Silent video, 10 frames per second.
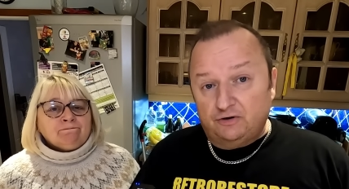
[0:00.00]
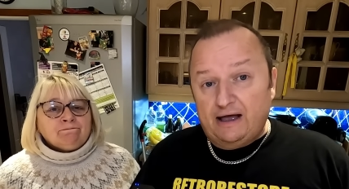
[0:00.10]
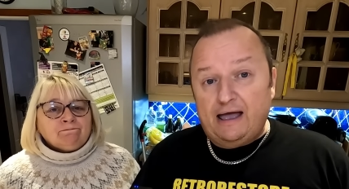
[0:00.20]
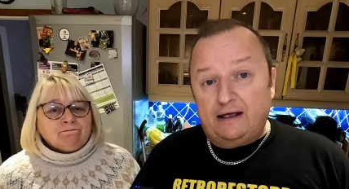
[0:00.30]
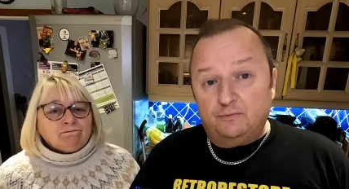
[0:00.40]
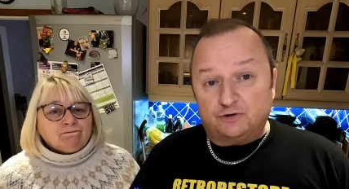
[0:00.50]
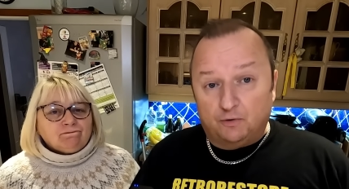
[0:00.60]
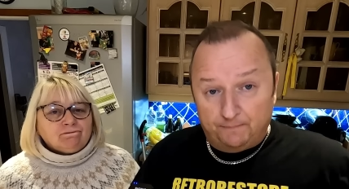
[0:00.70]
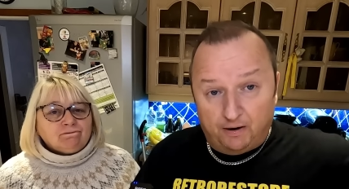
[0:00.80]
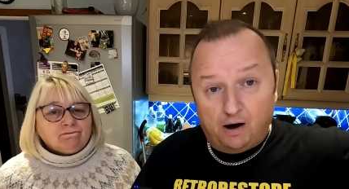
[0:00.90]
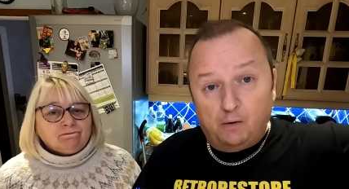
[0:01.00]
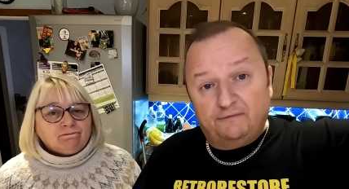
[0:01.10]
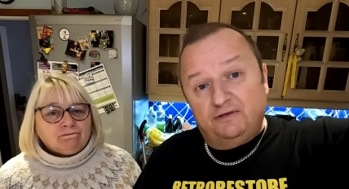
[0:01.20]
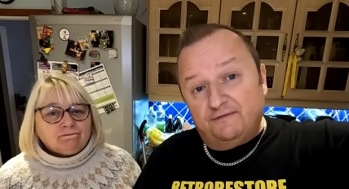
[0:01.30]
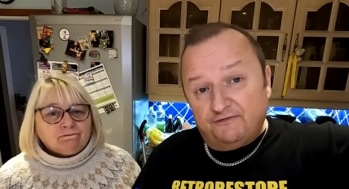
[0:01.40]
Speaker 1: i had was on par
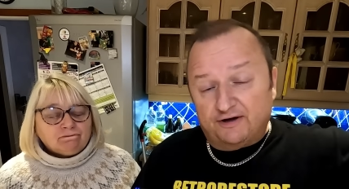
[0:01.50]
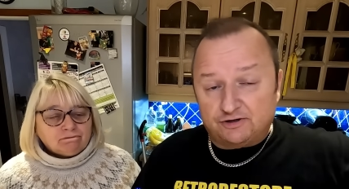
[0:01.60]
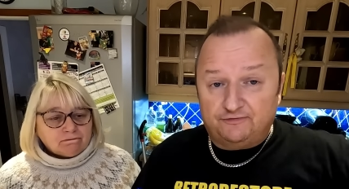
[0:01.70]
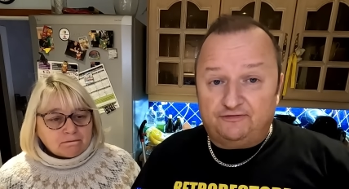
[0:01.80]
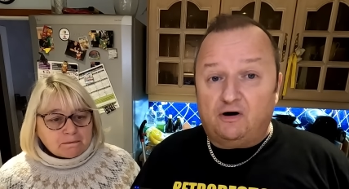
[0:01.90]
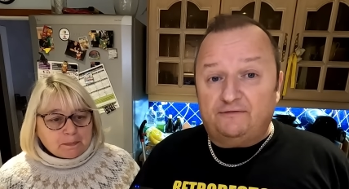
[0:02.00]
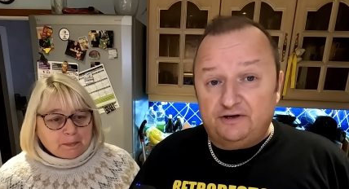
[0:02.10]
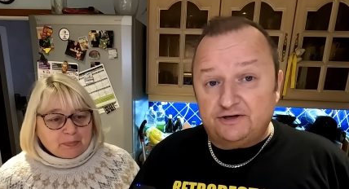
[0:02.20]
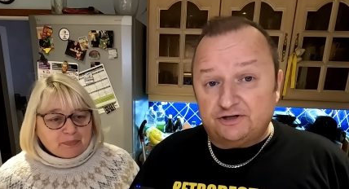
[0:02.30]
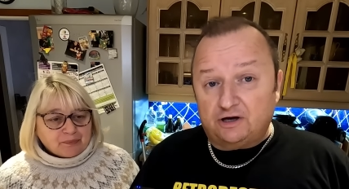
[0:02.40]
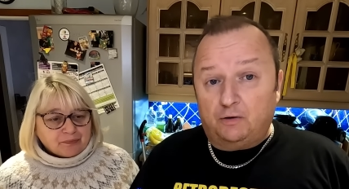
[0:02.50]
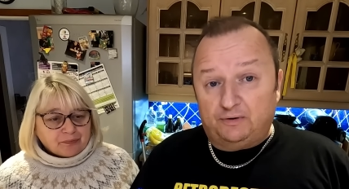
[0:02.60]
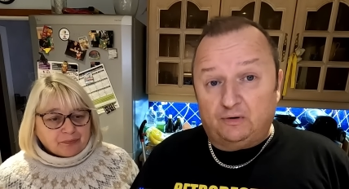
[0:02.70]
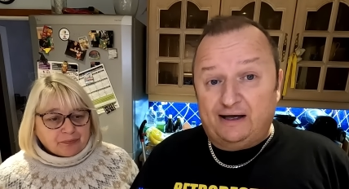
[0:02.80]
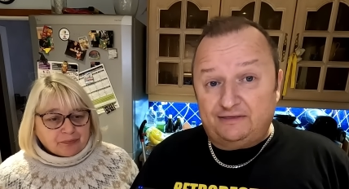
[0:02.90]
with the infection five years ago
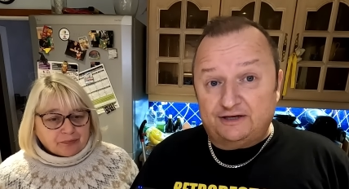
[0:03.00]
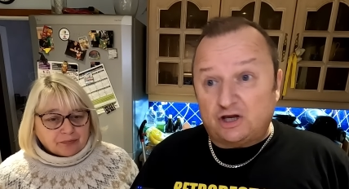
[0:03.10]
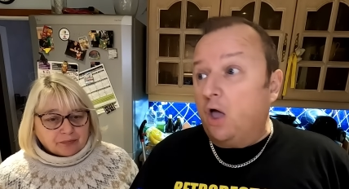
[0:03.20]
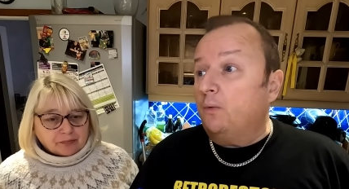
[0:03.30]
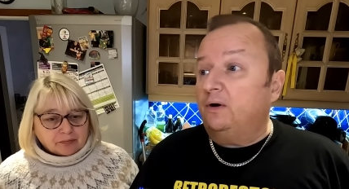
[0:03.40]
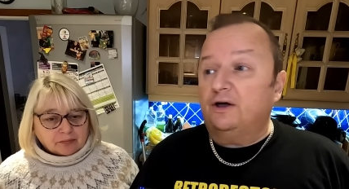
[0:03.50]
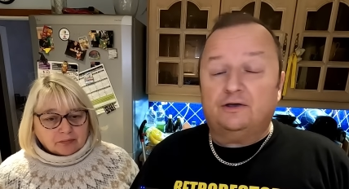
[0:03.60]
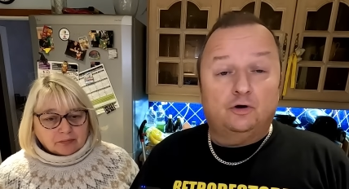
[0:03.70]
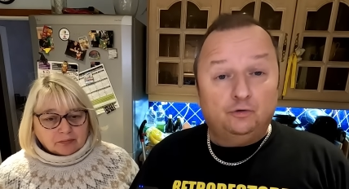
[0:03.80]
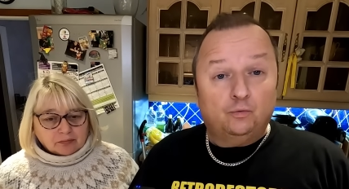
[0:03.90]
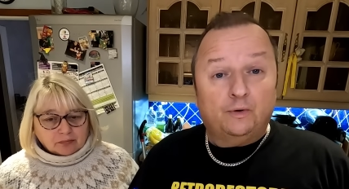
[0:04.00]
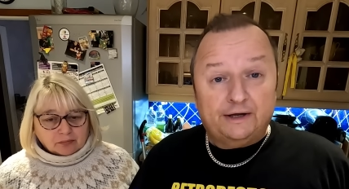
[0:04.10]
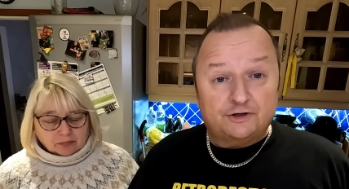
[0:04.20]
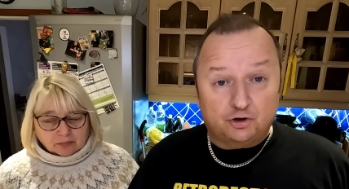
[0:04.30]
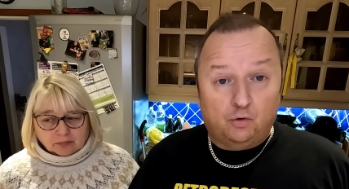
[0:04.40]
when i had this when i couldn't wee
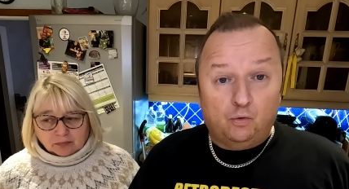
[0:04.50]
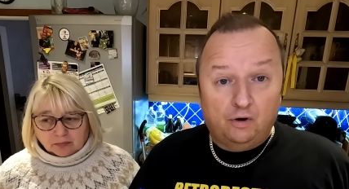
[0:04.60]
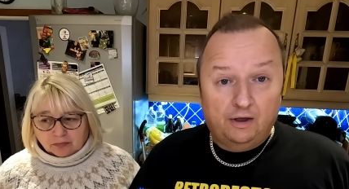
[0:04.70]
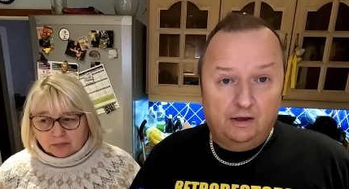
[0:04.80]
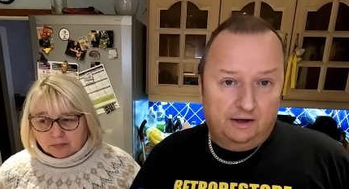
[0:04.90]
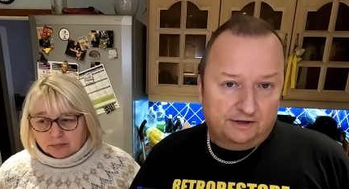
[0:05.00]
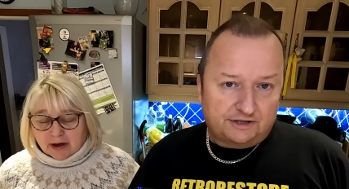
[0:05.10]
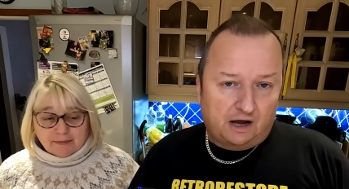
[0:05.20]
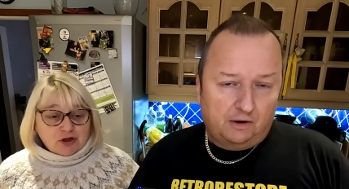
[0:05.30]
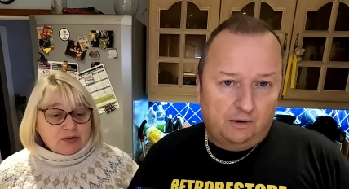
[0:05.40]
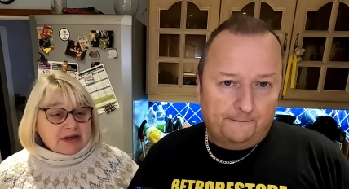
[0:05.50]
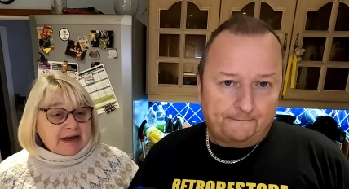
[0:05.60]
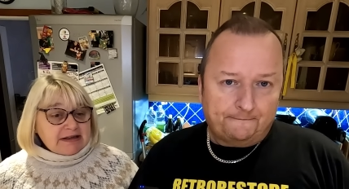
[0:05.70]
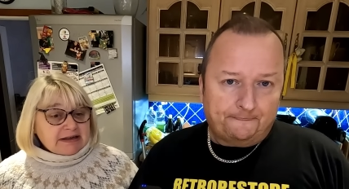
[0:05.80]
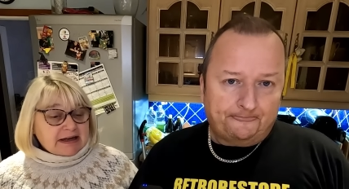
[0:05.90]
at all mm. so you was
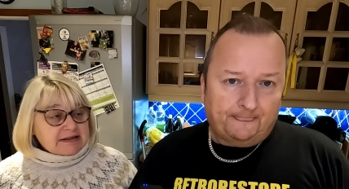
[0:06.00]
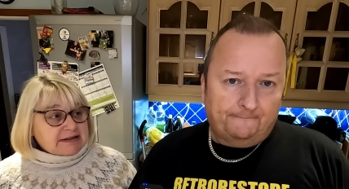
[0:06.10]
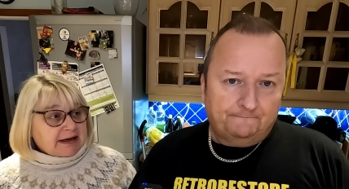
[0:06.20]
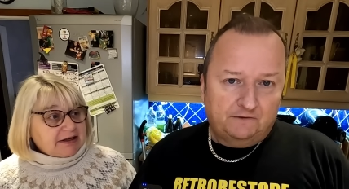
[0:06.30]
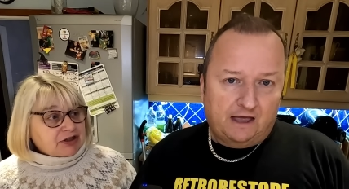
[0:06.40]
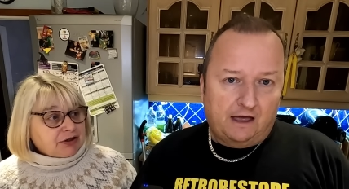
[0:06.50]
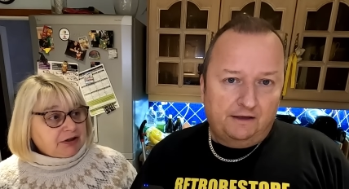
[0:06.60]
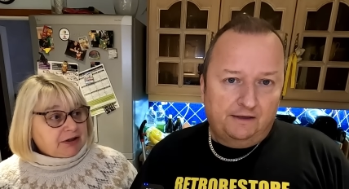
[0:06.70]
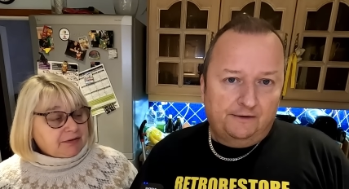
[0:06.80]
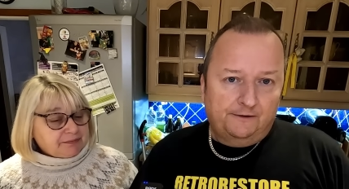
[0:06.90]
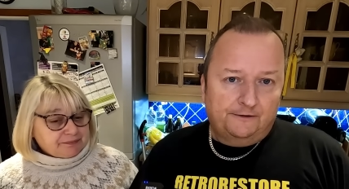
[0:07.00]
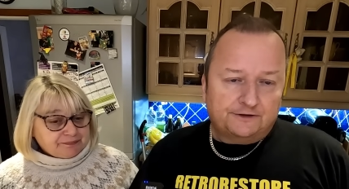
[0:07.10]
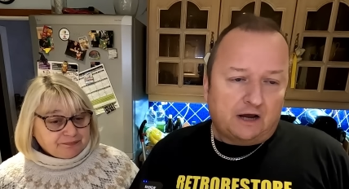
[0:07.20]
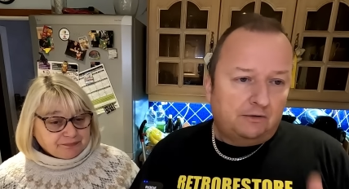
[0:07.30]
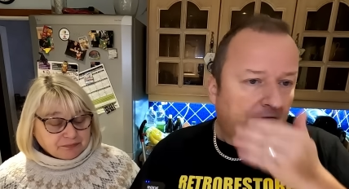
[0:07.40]
Speaker 2: getting to that stage yeah. didn't you
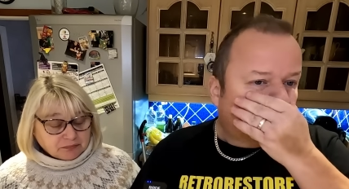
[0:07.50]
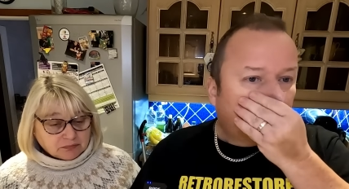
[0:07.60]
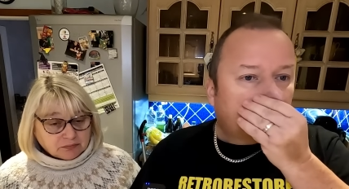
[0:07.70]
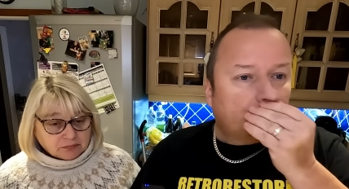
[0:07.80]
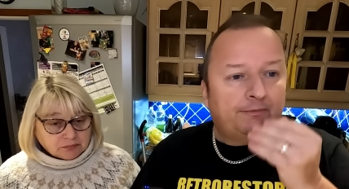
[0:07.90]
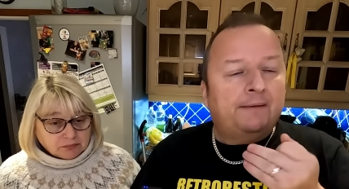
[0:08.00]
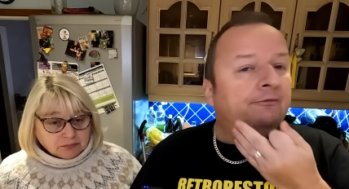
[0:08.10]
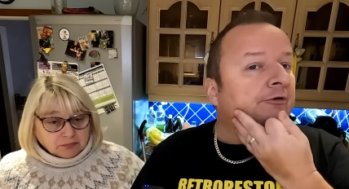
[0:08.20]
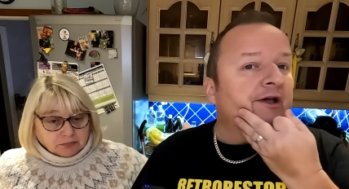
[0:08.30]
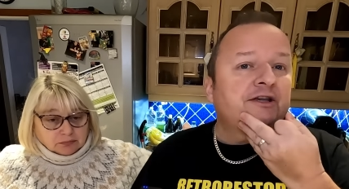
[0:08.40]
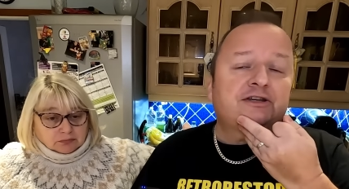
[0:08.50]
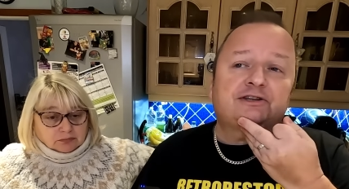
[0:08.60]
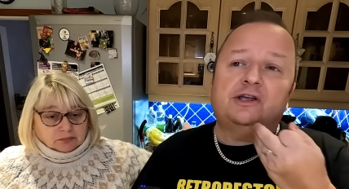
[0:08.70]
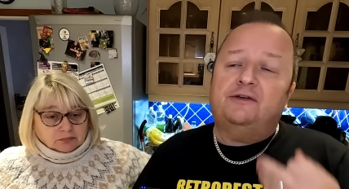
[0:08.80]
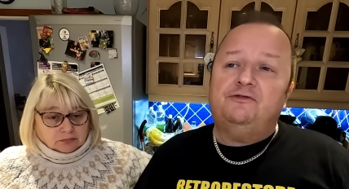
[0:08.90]
Speaker 1: so the thing to remember is
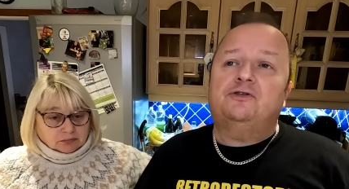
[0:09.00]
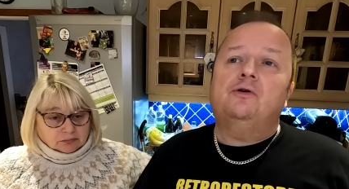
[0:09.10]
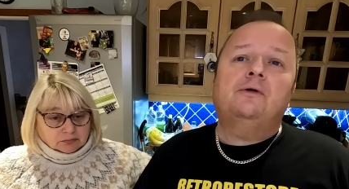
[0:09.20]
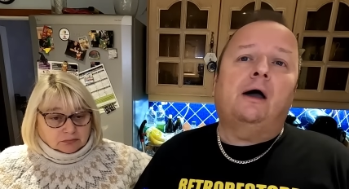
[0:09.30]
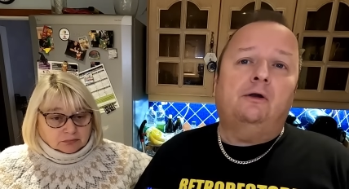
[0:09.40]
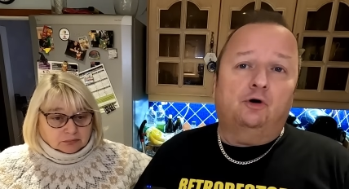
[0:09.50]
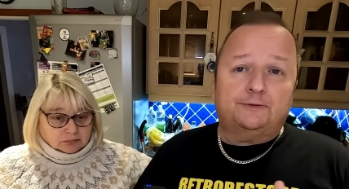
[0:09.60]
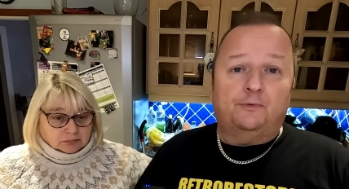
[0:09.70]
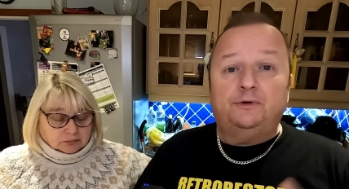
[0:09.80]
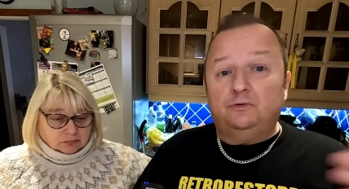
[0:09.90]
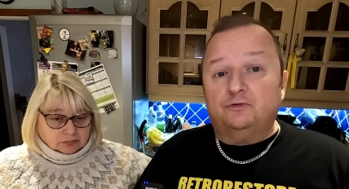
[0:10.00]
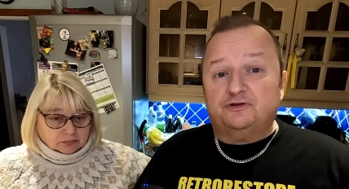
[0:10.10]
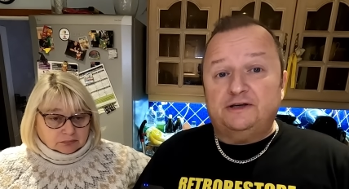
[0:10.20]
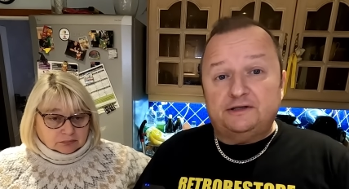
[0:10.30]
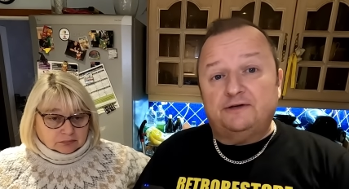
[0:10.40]
is that if you do go to hospital and you're
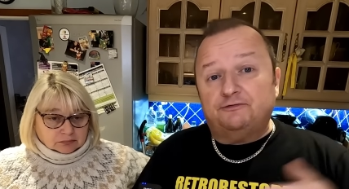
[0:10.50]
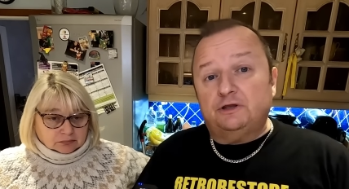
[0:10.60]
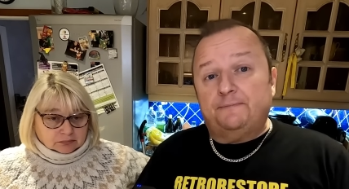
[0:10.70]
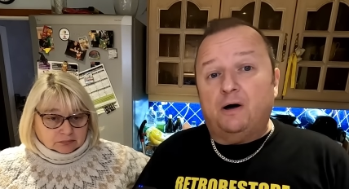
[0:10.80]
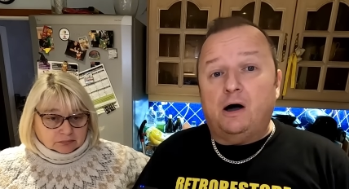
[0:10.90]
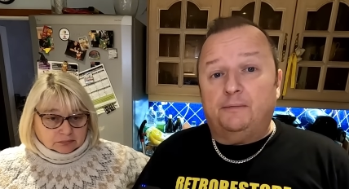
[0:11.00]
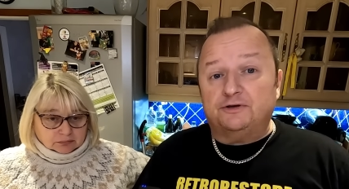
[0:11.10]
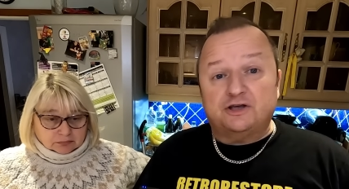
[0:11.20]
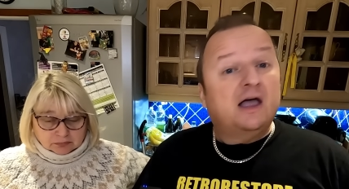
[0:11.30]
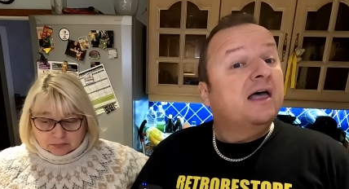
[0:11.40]
seeing different departments